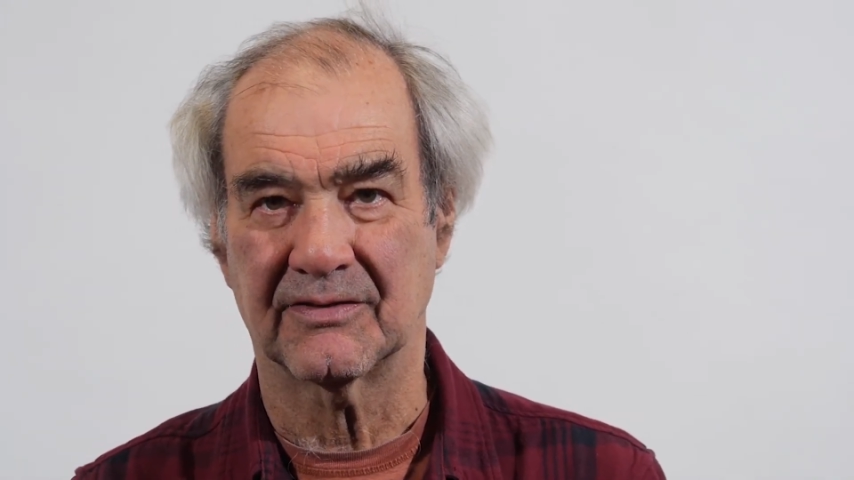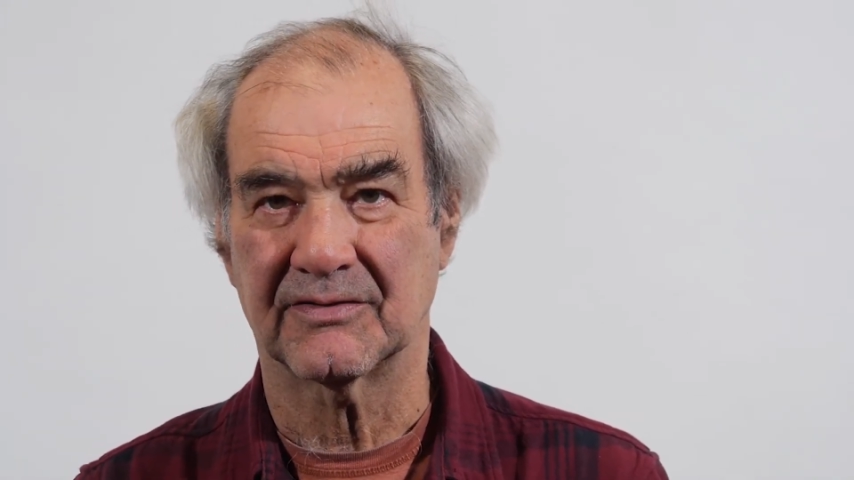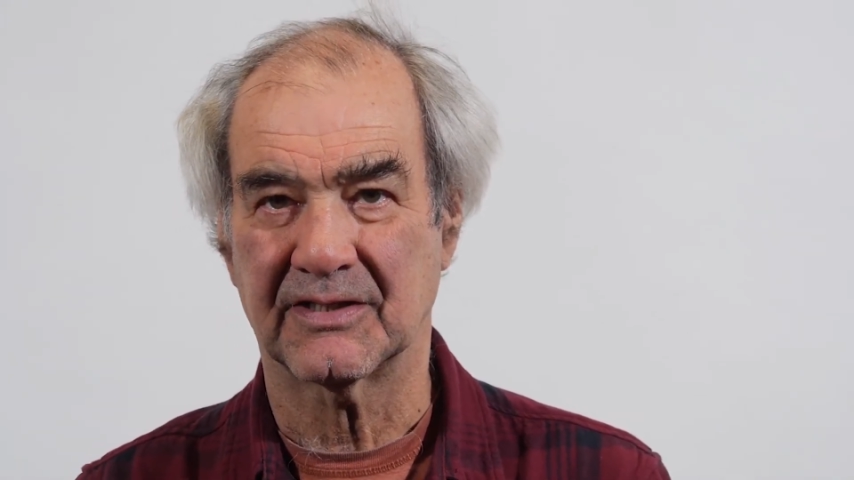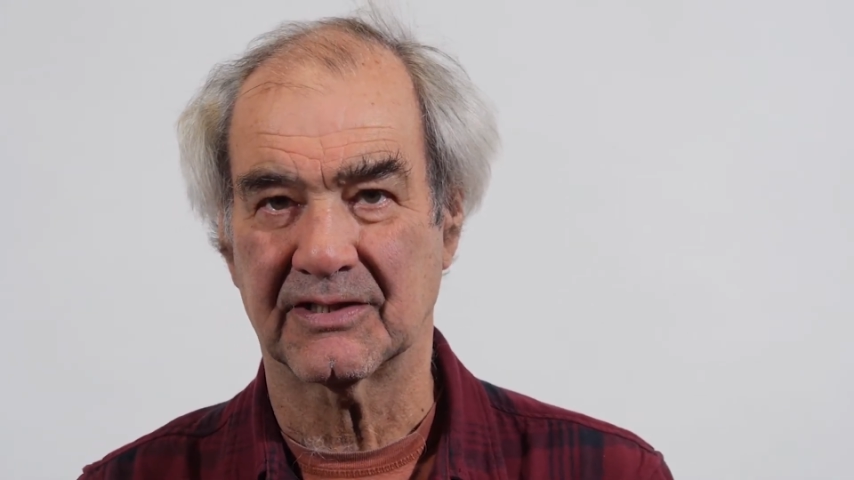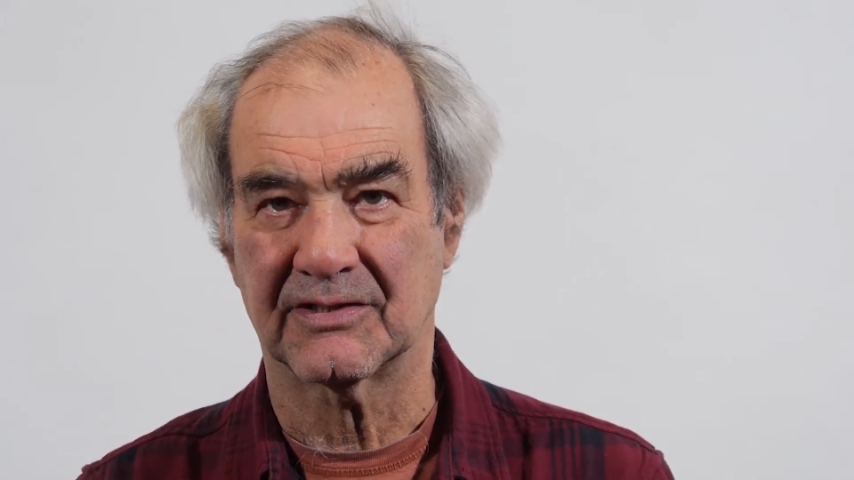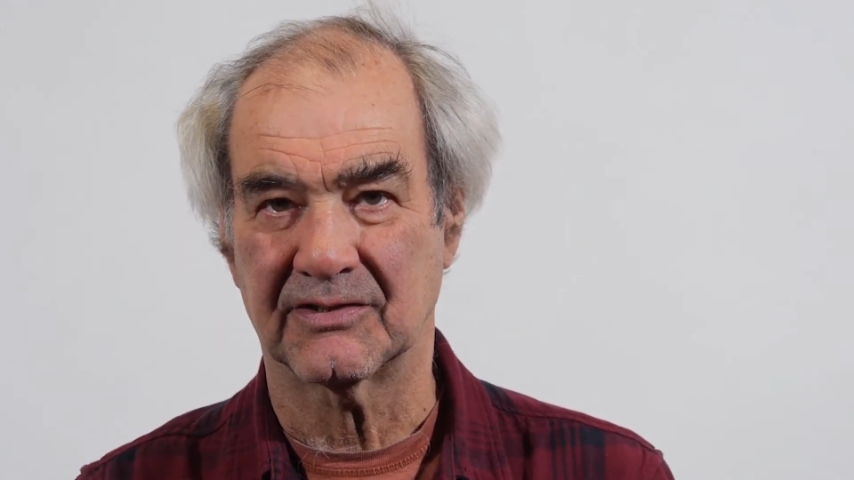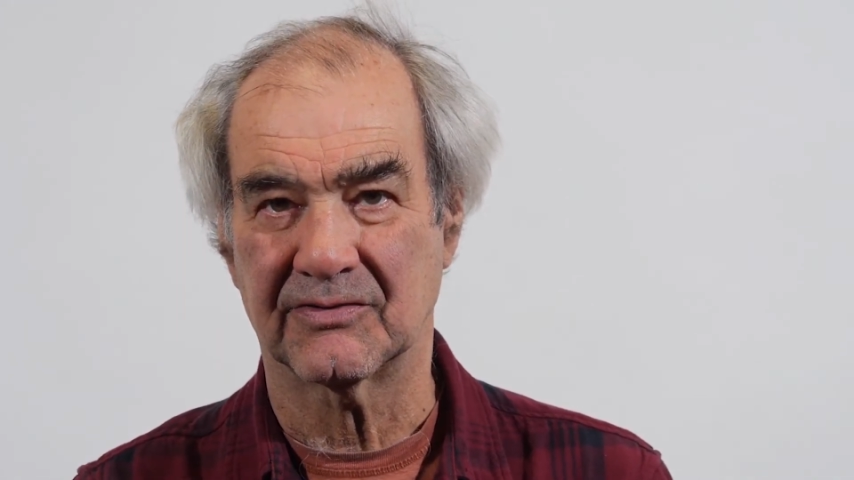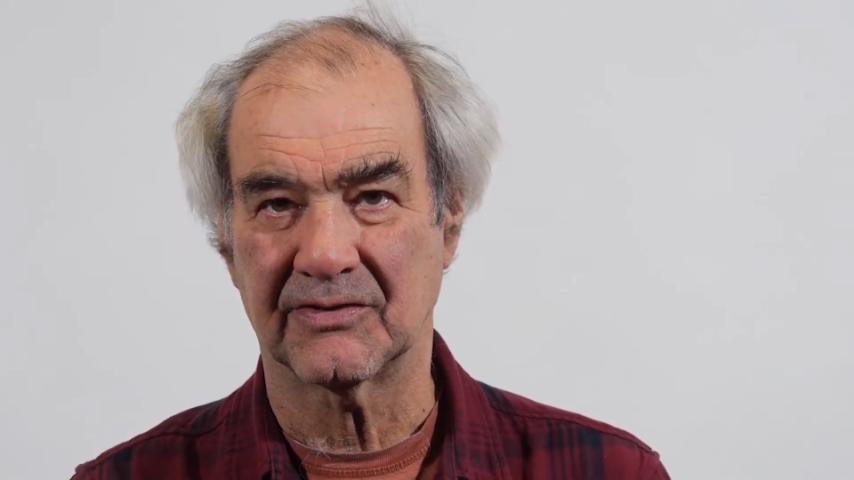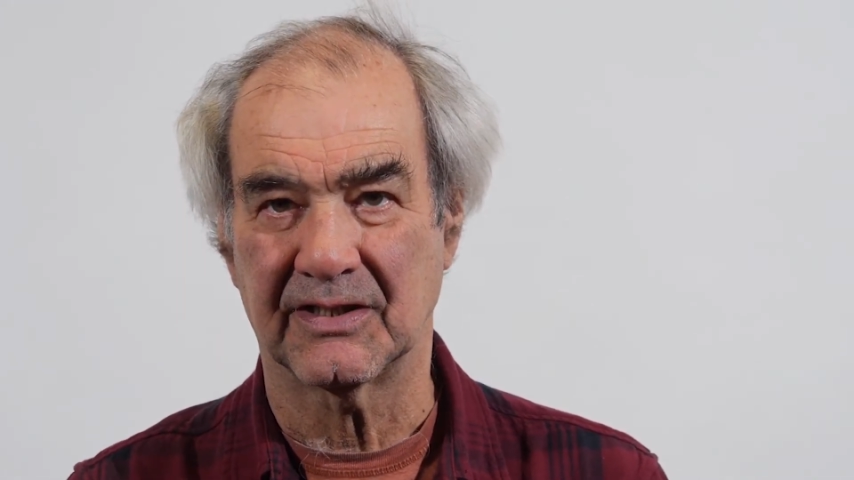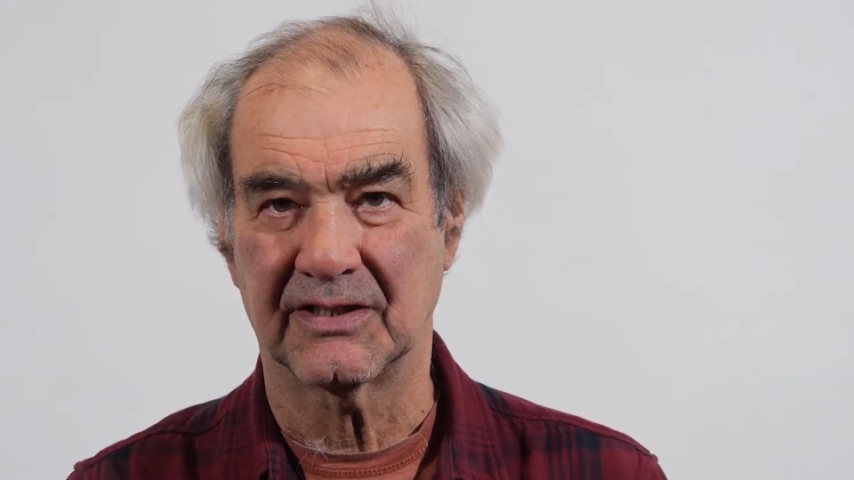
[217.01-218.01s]
of touch the
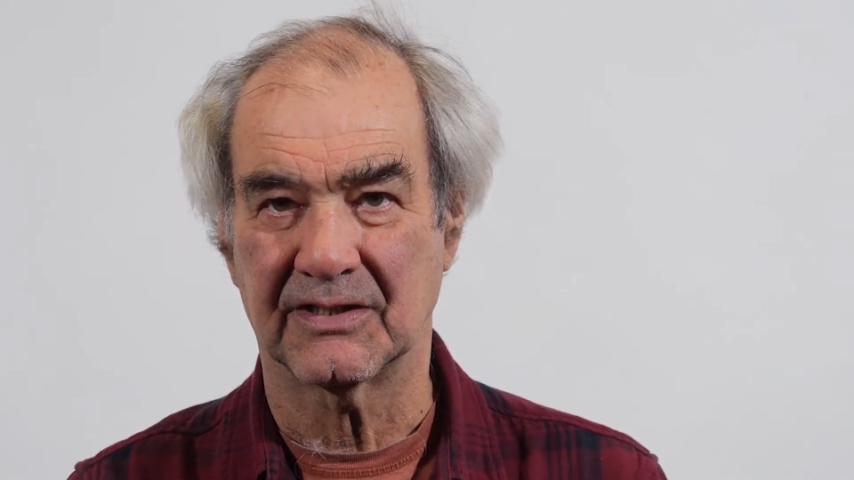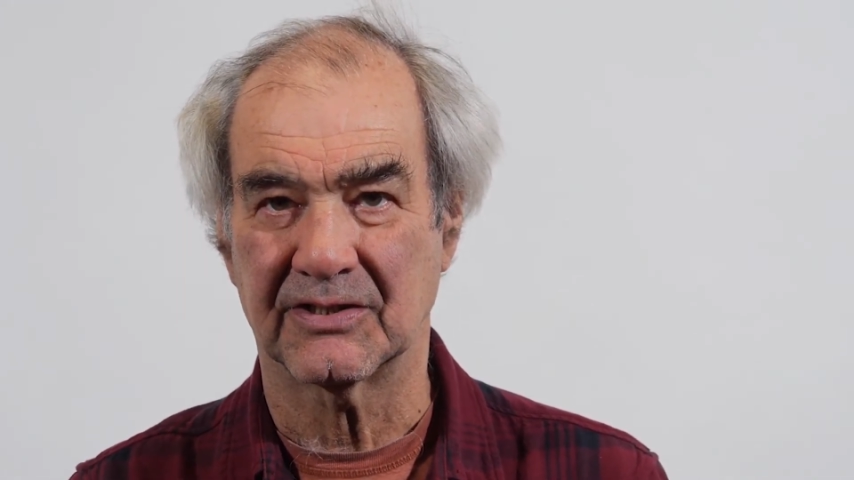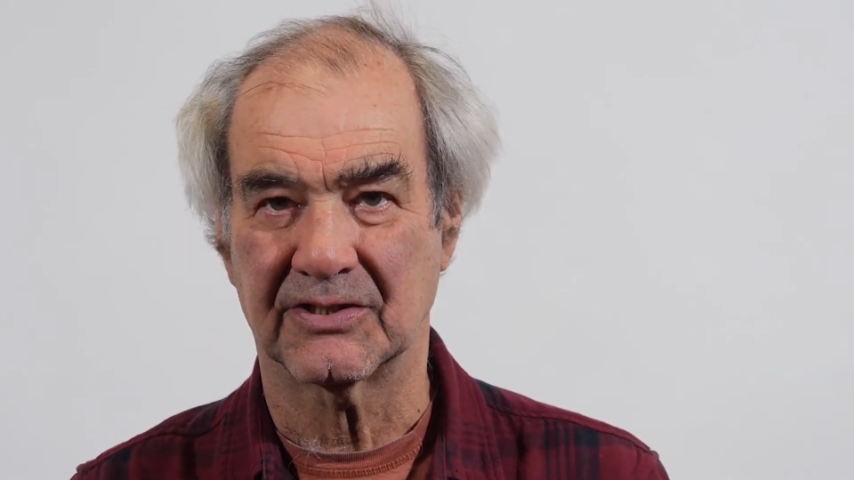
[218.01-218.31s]
tree and